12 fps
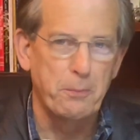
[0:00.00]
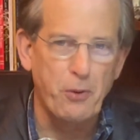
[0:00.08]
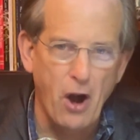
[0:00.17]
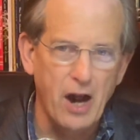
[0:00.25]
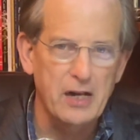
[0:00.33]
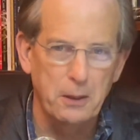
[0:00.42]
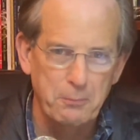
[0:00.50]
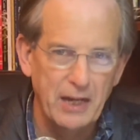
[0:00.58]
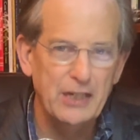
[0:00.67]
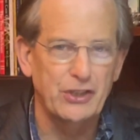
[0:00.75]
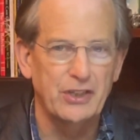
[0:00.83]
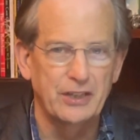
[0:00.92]

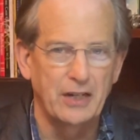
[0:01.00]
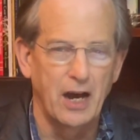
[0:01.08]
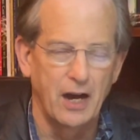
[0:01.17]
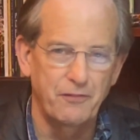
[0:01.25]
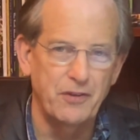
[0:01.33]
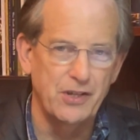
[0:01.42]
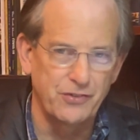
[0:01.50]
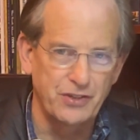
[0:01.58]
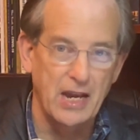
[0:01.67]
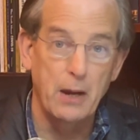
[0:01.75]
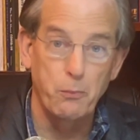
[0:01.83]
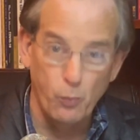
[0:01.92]
proclamation of his
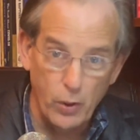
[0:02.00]
name.